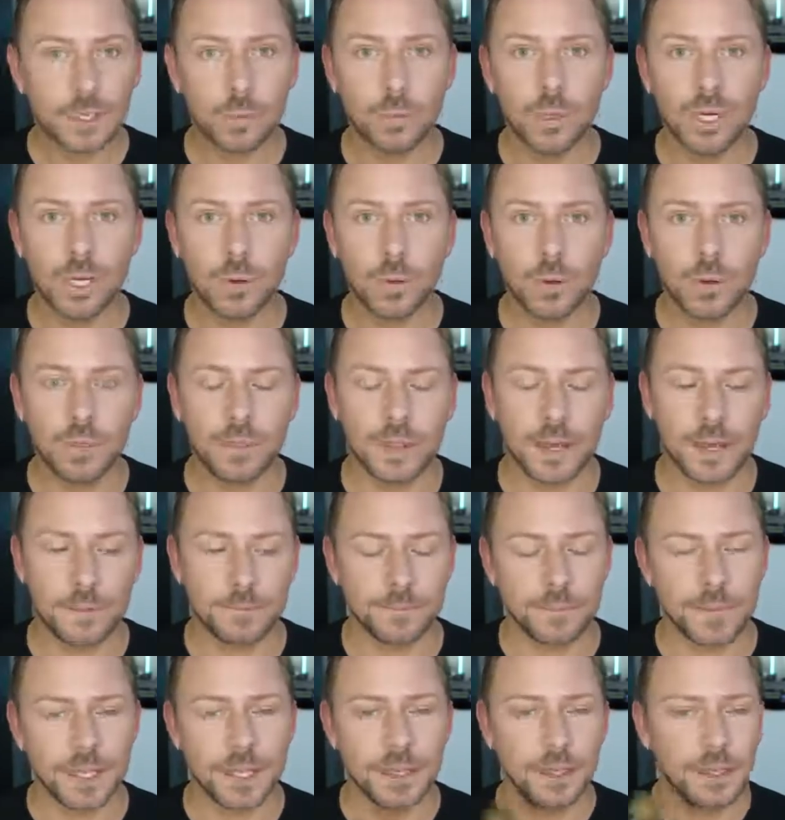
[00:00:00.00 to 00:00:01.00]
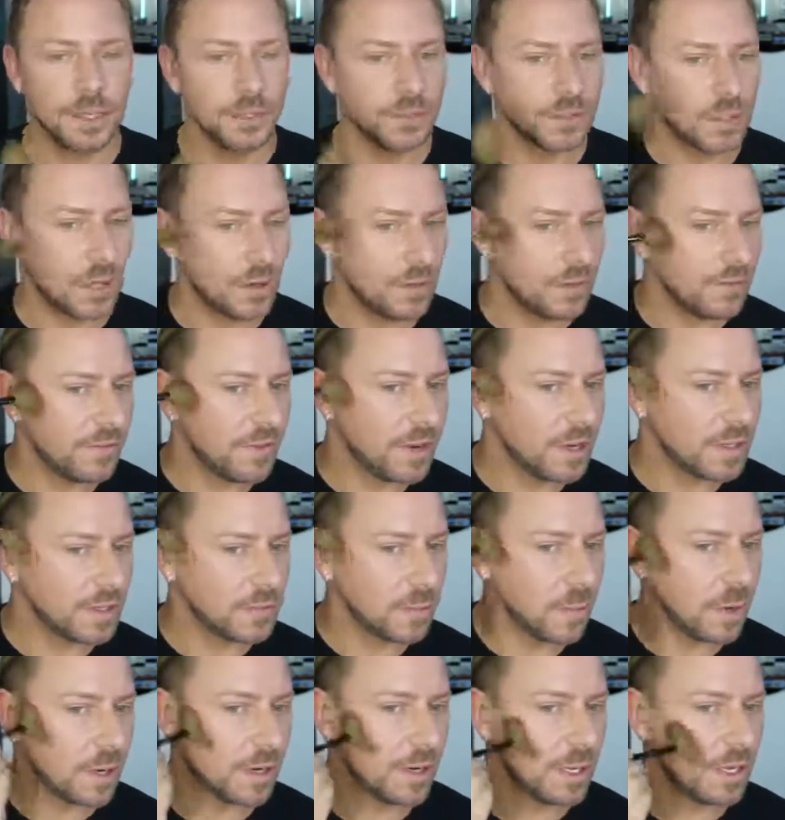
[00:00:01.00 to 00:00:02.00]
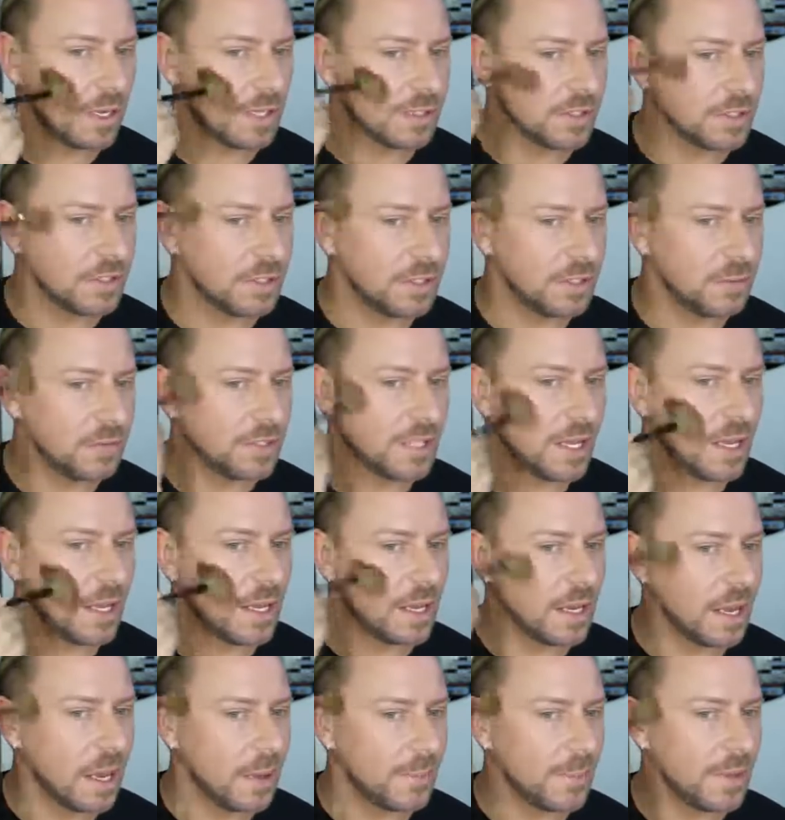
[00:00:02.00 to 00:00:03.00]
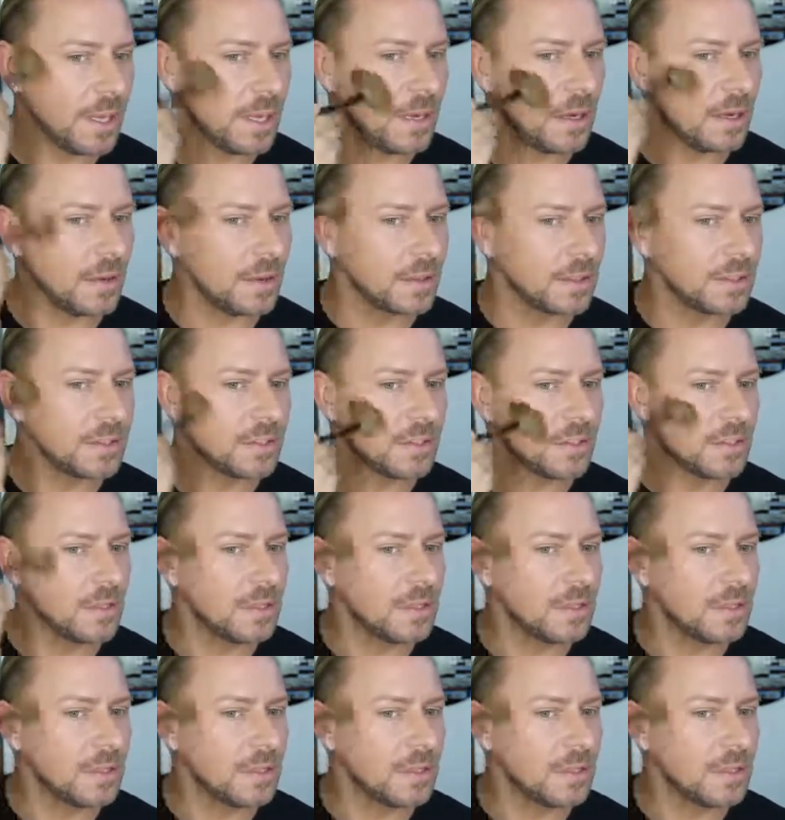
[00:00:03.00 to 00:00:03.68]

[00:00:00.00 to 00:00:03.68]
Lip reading: We don't want that. So the first one is you take it up here at